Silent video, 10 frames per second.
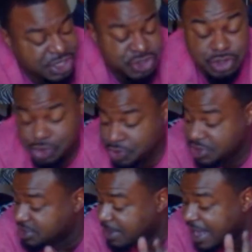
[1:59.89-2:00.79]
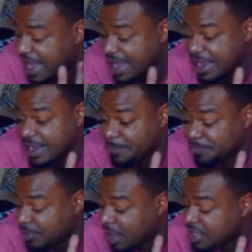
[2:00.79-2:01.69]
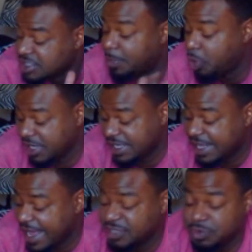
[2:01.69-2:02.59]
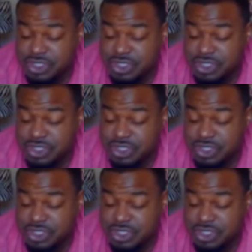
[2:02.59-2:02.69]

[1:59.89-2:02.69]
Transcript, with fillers: introduce my supporting cast, which